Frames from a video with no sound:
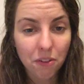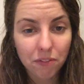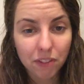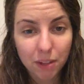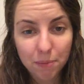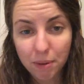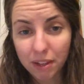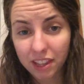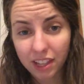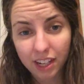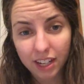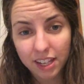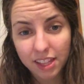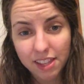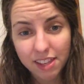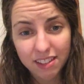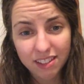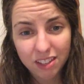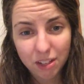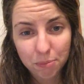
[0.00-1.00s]
hopefully by the end
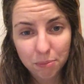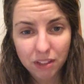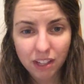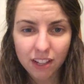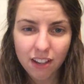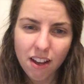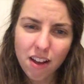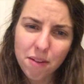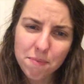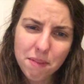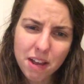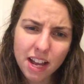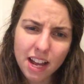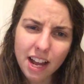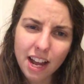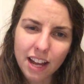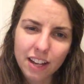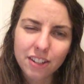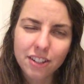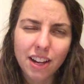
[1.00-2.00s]
of this, you'll be like, oh my
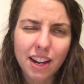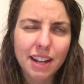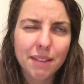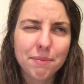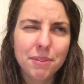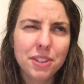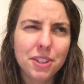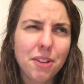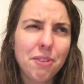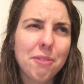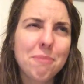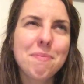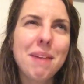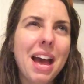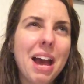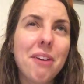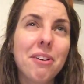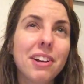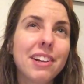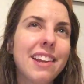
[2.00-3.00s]
gosh, I am so
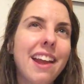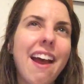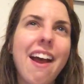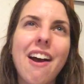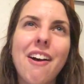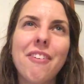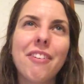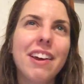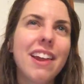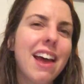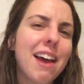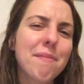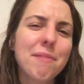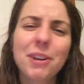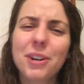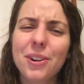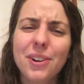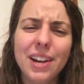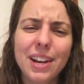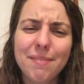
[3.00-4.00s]
empowered now. And I'm
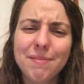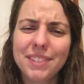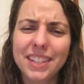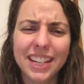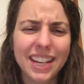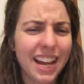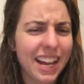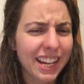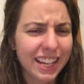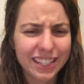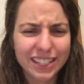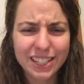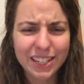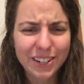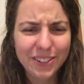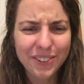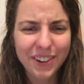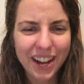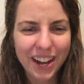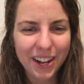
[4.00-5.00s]
equipped and I can
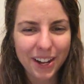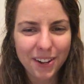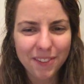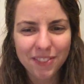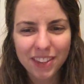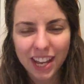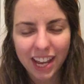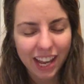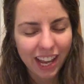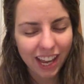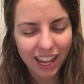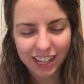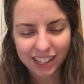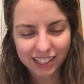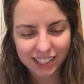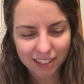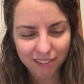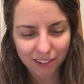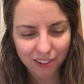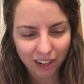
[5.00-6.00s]
do well. And
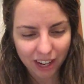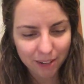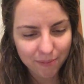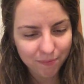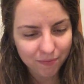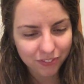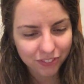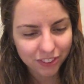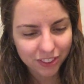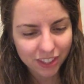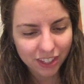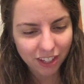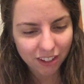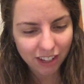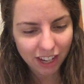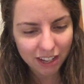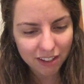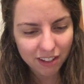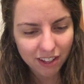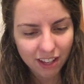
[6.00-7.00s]
it's going to be great.
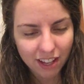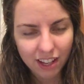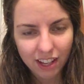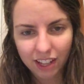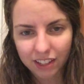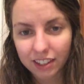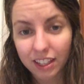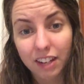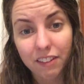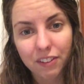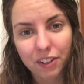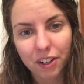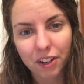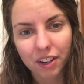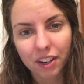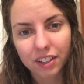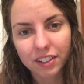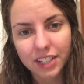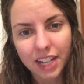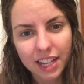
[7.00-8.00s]
Okay? And then if
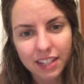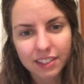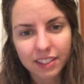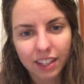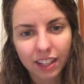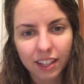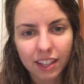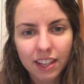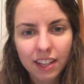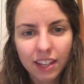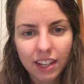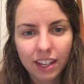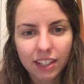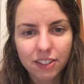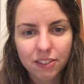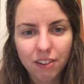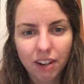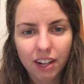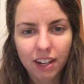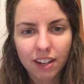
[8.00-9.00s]
you're in testing,
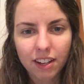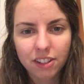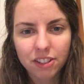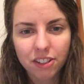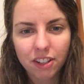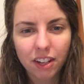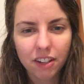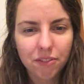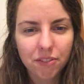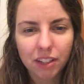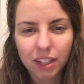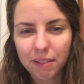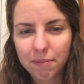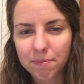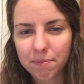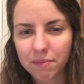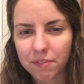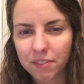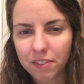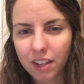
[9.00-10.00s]
it's great because you didn't
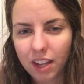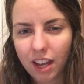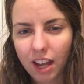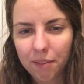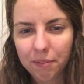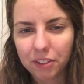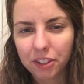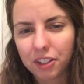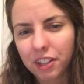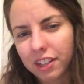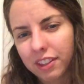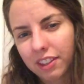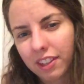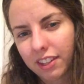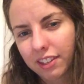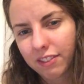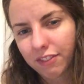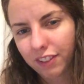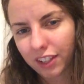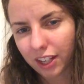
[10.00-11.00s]
really... you get
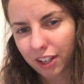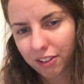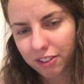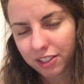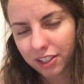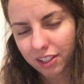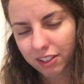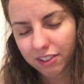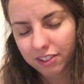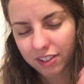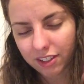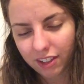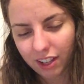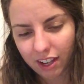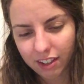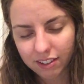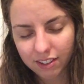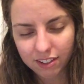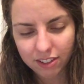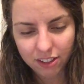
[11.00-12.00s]
this video too. So you
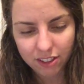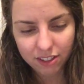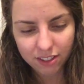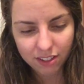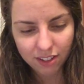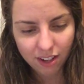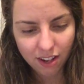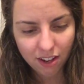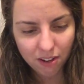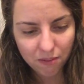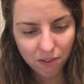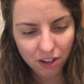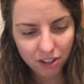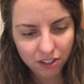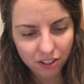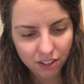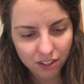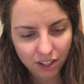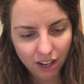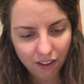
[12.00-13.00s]
guys can just
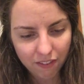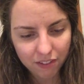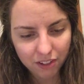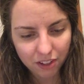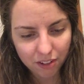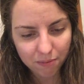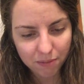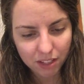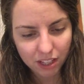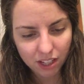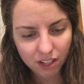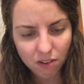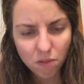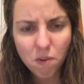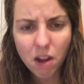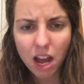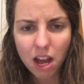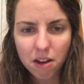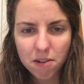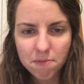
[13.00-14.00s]
watch this after and be like,
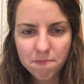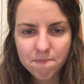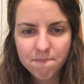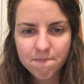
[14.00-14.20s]
wow,